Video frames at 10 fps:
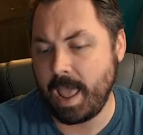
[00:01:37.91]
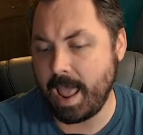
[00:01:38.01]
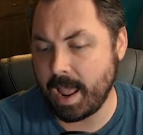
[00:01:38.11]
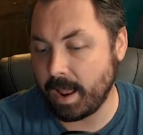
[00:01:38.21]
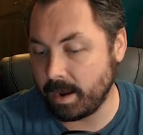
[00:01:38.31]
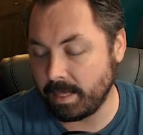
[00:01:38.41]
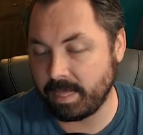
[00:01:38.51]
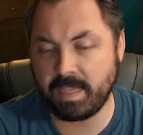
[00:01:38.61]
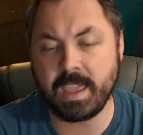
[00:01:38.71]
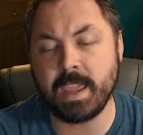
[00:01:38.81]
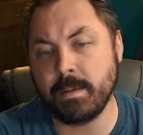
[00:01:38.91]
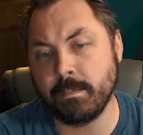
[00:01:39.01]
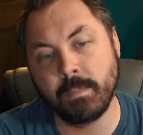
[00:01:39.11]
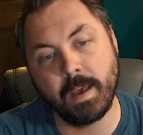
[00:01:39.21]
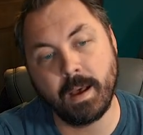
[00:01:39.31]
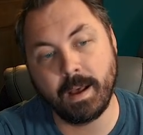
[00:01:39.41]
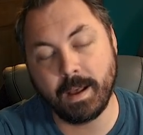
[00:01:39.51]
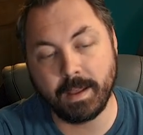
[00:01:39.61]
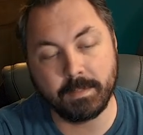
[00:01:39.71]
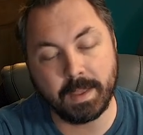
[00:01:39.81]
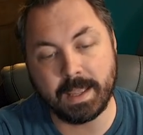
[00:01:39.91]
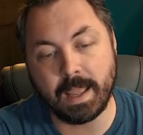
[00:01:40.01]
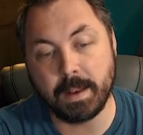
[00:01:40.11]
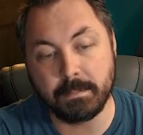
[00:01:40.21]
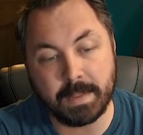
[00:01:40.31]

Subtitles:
and theme and